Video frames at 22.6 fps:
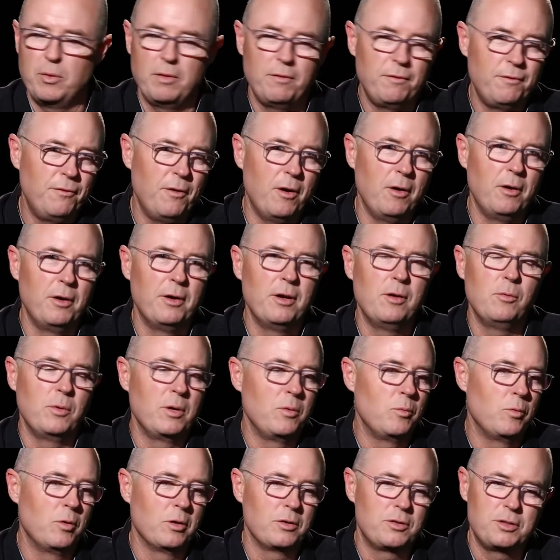We followed it.
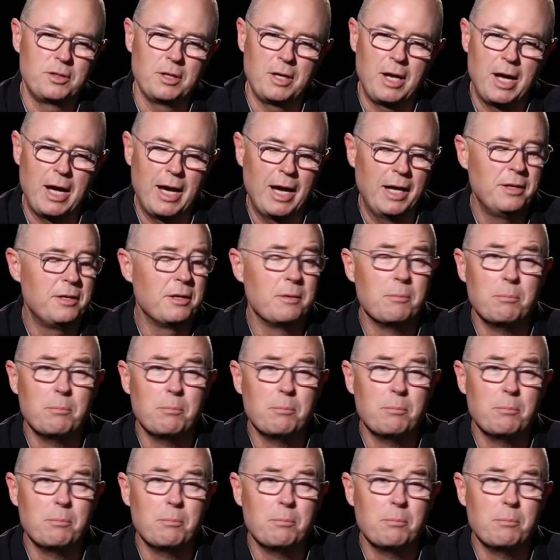We watched it hunt.